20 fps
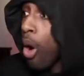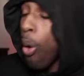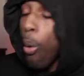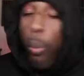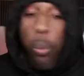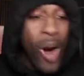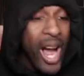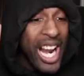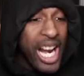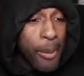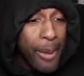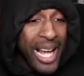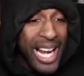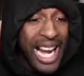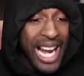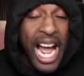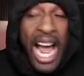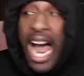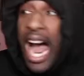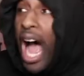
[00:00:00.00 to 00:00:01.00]
Wait a
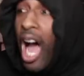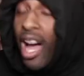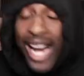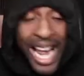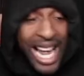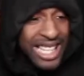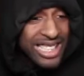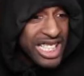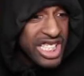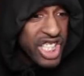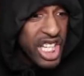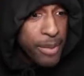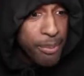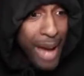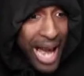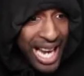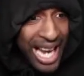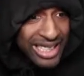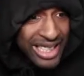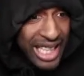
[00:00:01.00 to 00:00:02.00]
minute. How did she
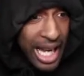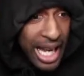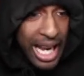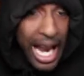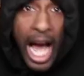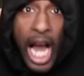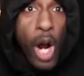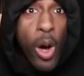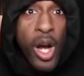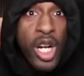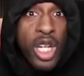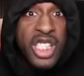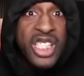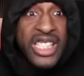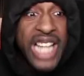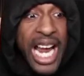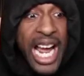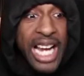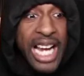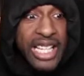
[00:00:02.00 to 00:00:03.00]
make that? I don't
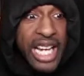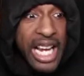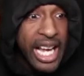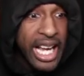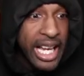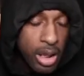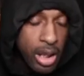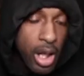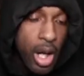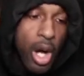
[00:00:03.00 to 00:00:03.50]
understand it.